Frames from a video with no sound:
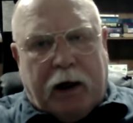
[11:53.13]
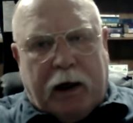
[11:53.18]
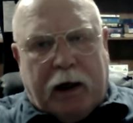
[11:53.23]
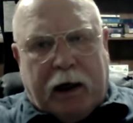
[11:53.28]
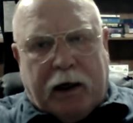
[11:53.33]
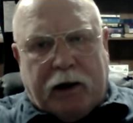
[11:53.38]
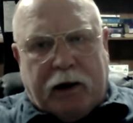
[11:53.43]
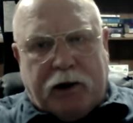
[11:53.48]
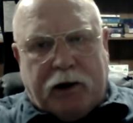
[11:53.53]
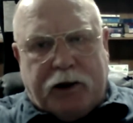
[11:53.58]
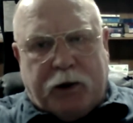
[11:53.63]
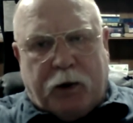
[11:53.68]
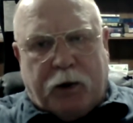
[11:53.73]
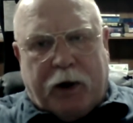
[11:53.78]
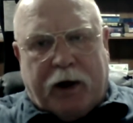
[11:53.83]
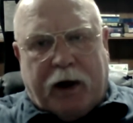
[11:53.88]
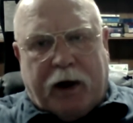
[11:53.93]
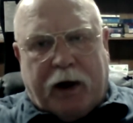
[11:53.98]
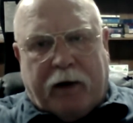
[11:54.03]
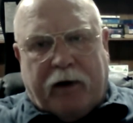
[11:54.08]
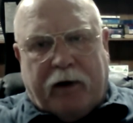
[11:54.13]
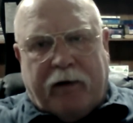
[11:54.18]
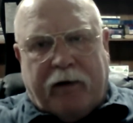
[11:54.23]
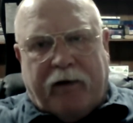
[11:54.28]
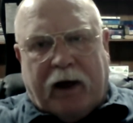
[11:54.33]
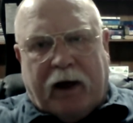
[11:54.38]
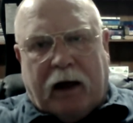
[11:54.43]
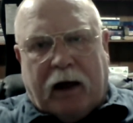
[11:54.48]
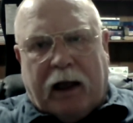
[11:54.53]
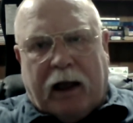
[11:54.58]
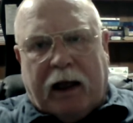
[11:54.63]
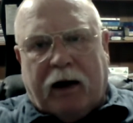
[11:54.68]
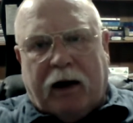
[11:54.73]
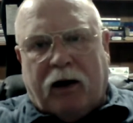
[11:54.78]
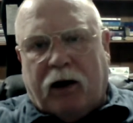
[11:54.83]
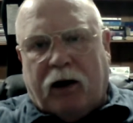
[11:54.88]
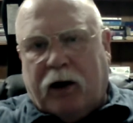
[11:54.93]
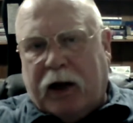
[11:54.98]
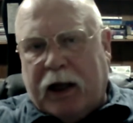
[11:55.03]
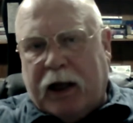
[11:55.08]
an energy recovery ventilator
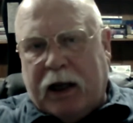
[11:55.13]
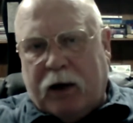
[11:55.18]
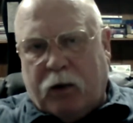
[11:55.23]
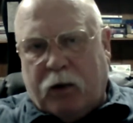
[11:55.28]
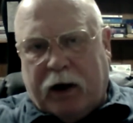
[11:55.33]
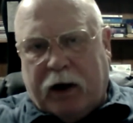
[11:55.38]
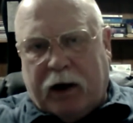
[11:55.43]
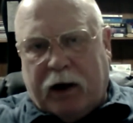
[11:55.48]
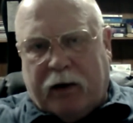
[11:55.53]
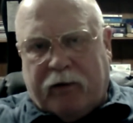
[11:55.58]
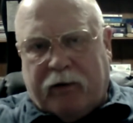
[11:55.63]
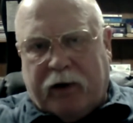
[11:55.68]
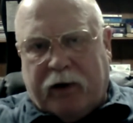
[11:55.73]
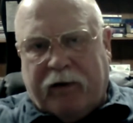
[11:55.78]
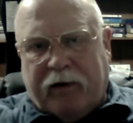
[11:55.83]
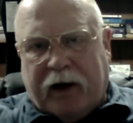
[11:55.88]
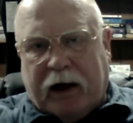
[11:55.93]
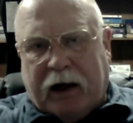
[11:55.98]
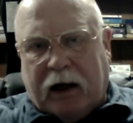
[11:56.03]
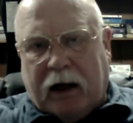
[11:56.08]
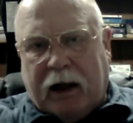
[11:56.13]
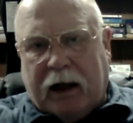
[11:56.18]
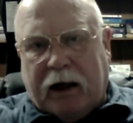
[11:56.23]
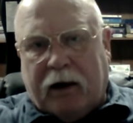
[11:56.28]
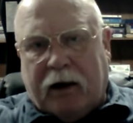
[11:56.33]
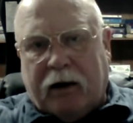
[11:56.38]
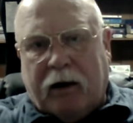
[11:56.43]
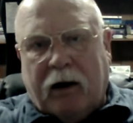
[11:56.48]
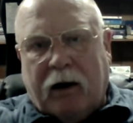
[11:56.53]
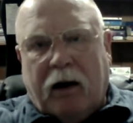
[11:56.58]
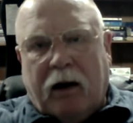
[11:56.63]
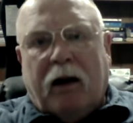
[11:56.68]
or heat recovery ventilator,